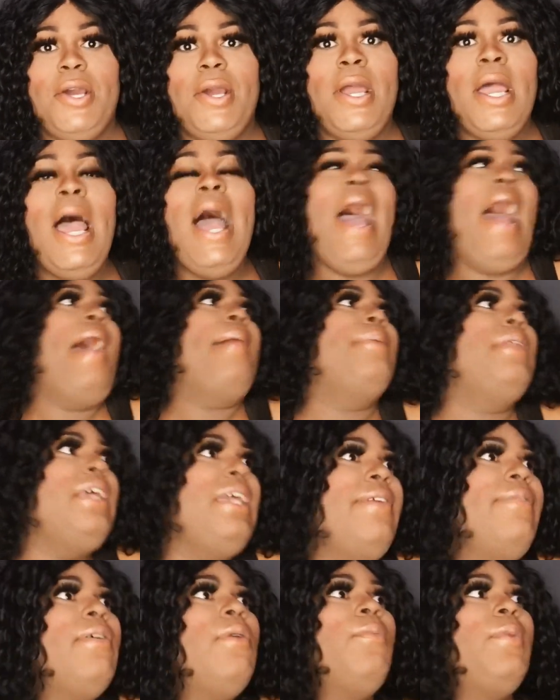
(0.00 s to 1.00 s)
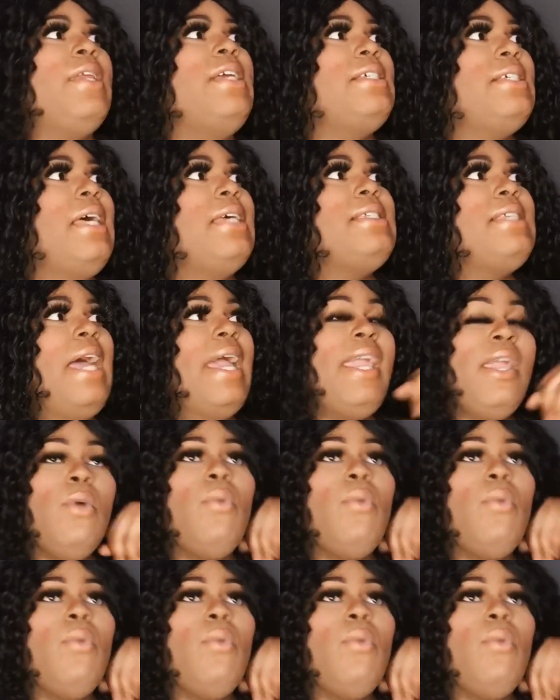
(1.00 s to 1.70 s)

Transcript: I believe him when he says that he wants to